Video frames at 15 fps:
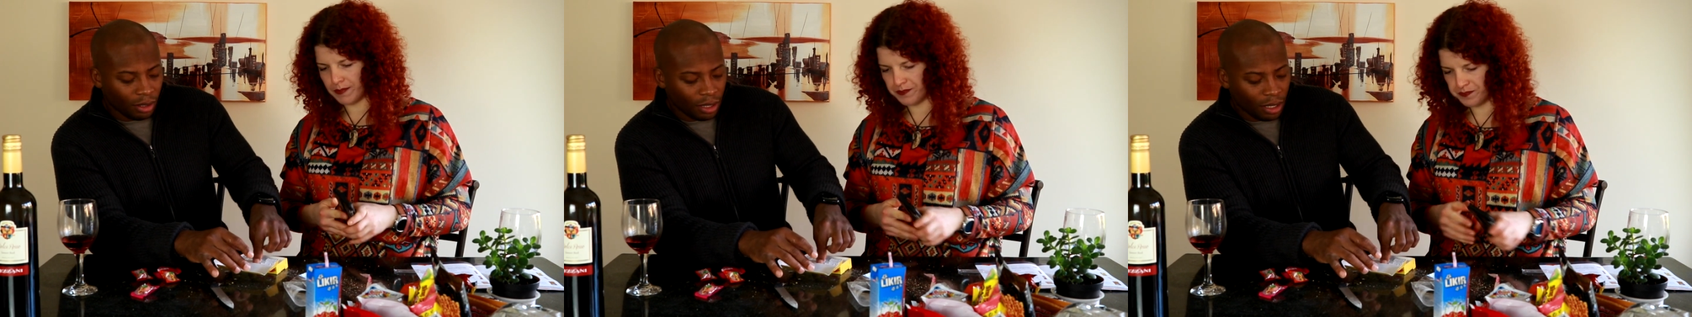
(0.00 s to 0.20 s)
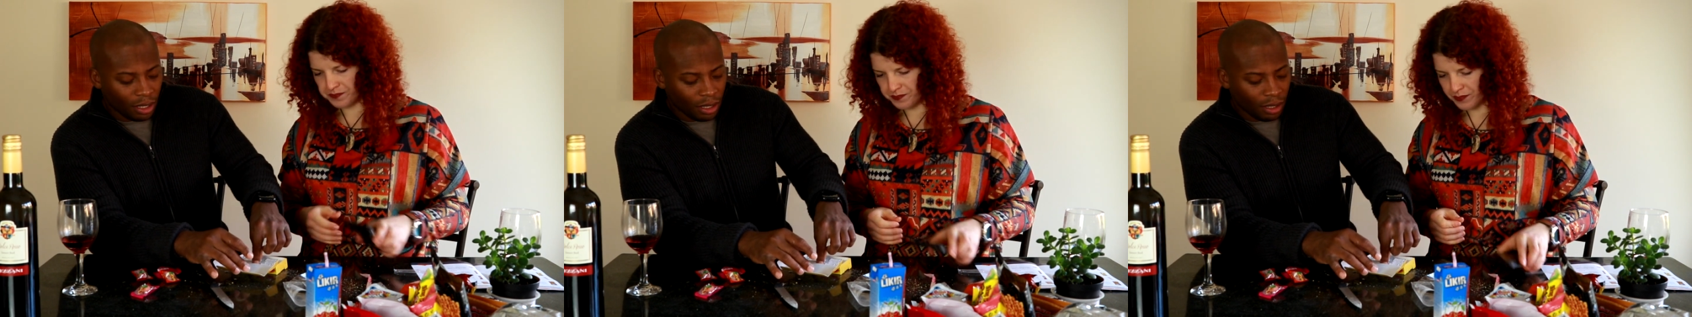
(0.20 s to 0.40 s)

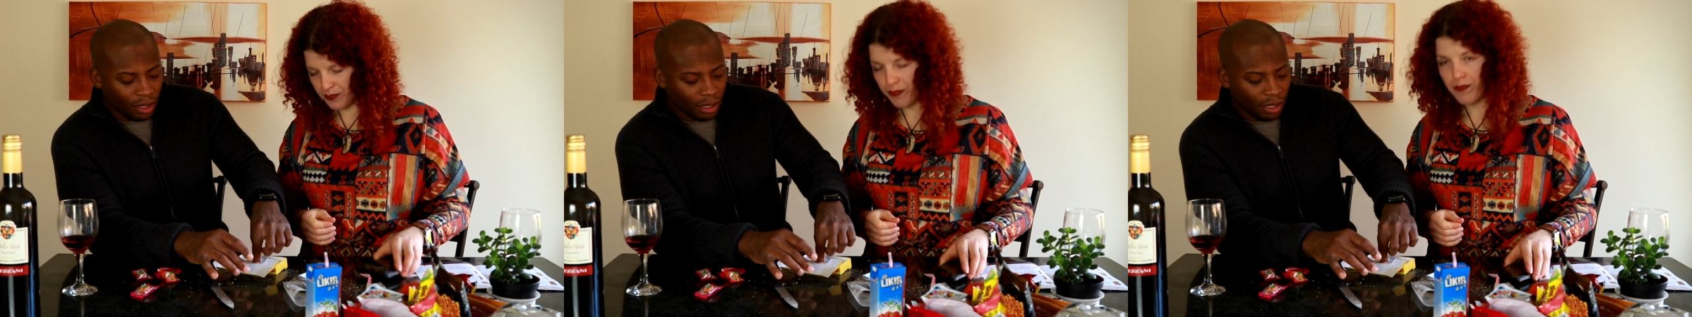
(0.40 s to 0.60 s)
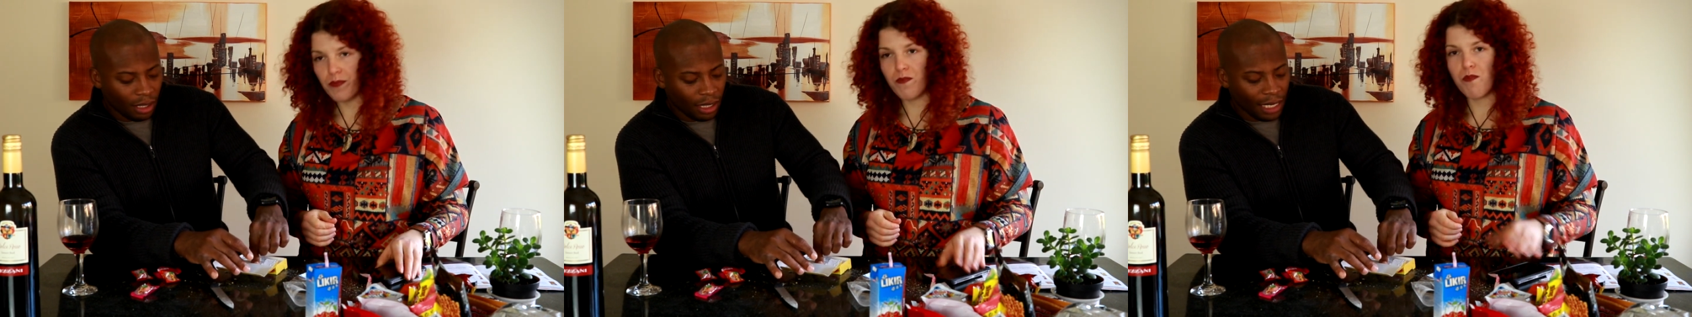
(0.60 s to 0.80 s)

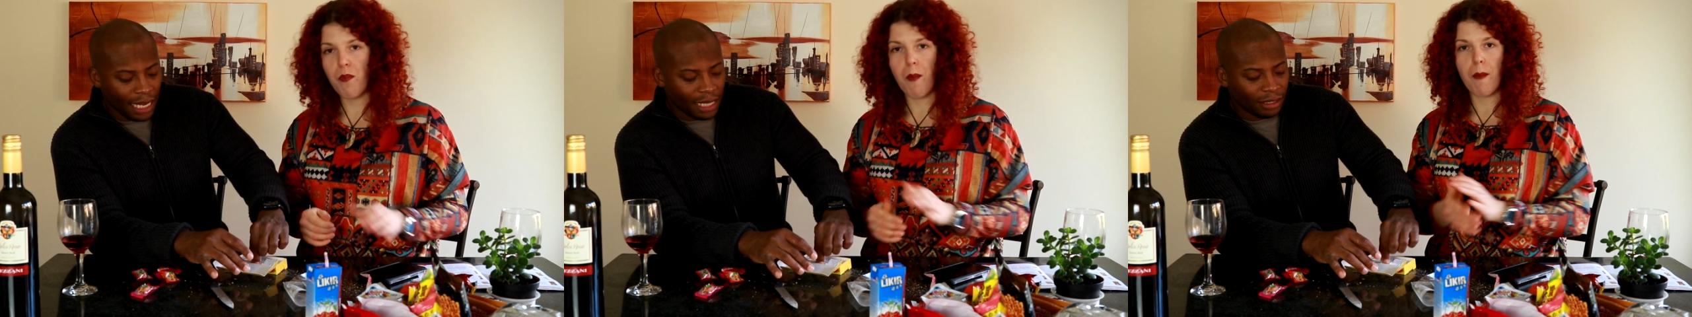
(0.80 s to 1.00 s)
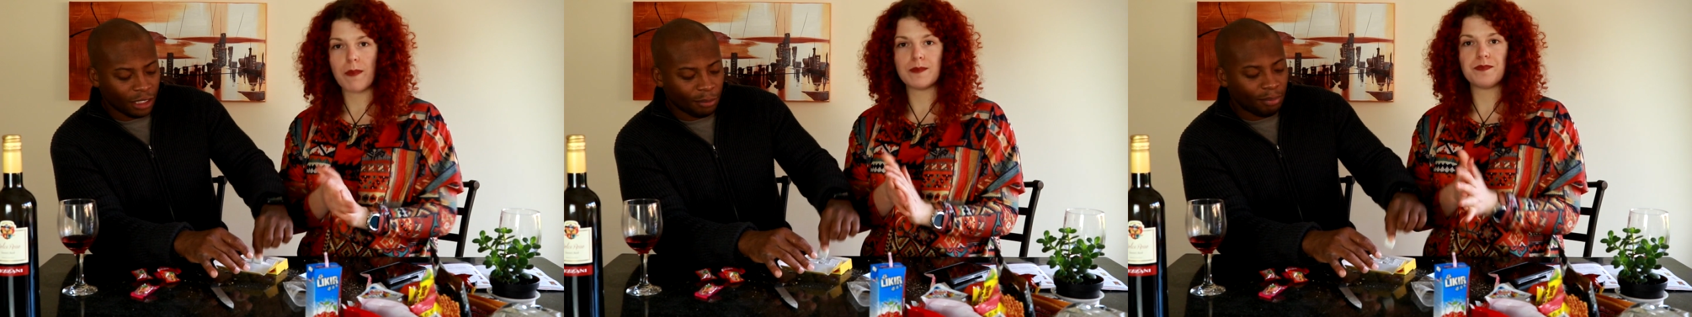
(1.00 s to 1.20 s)
Speaker 1: uh, and it
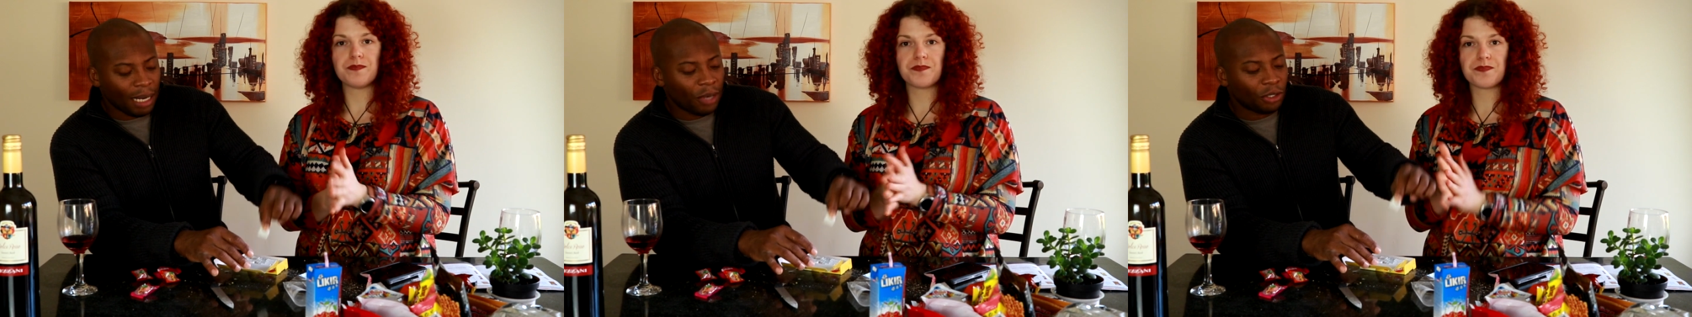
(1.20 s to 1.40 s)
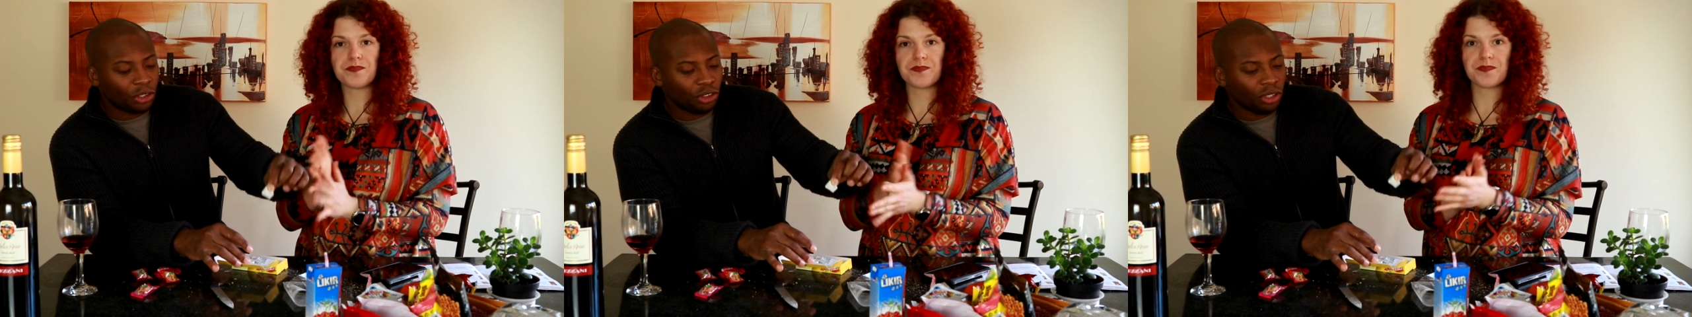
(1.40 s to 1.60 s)
has this
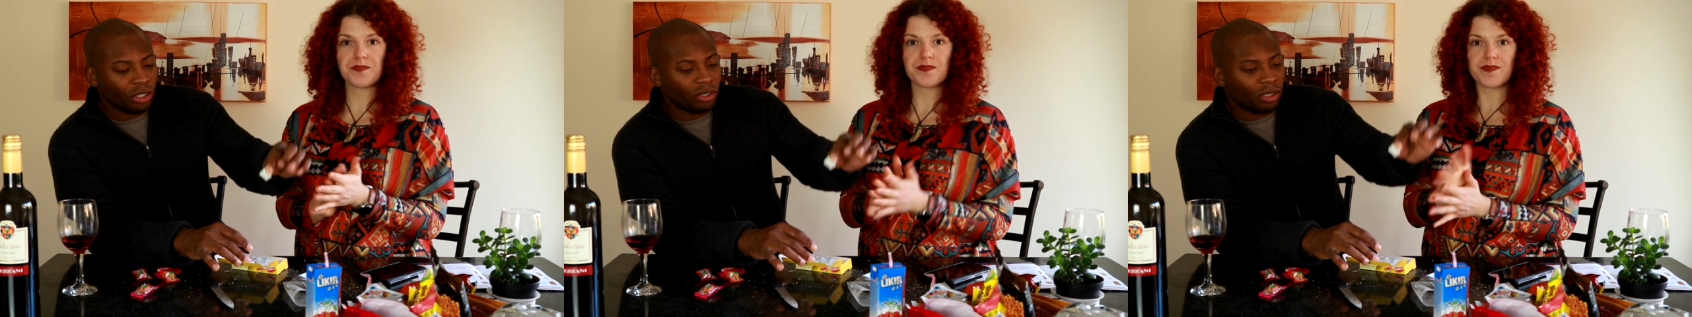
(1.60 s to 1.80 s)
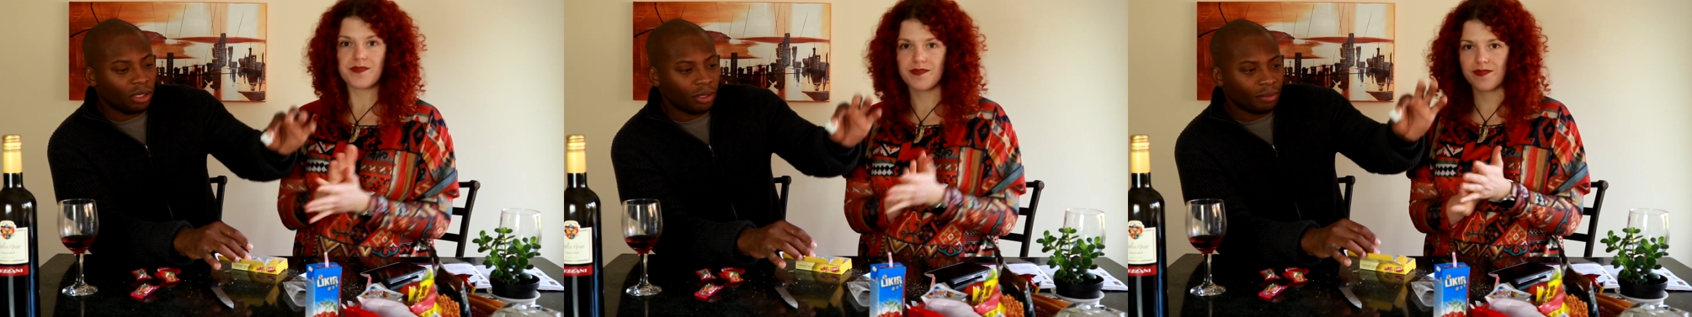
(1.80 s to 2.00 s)
powdered
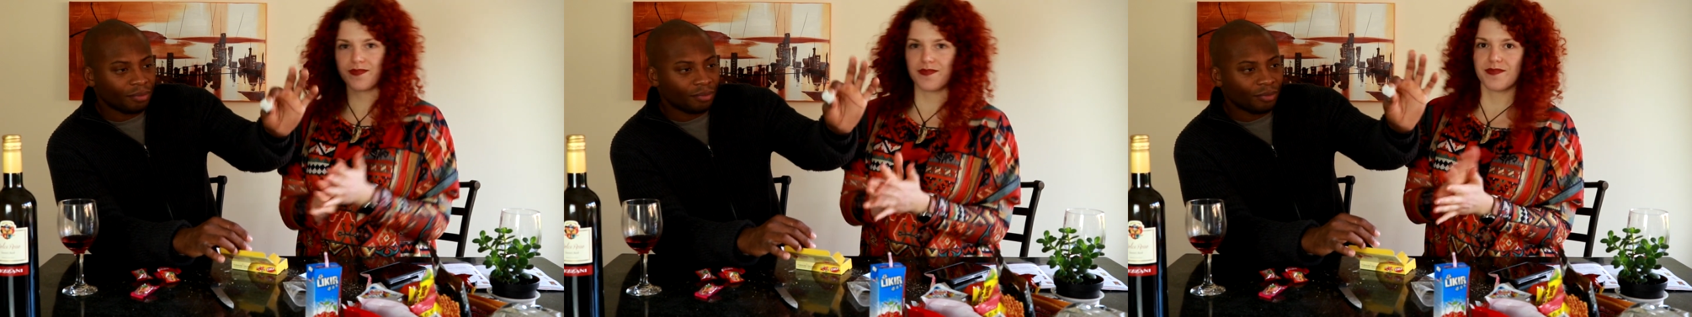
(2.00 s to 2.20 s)
sugar in it.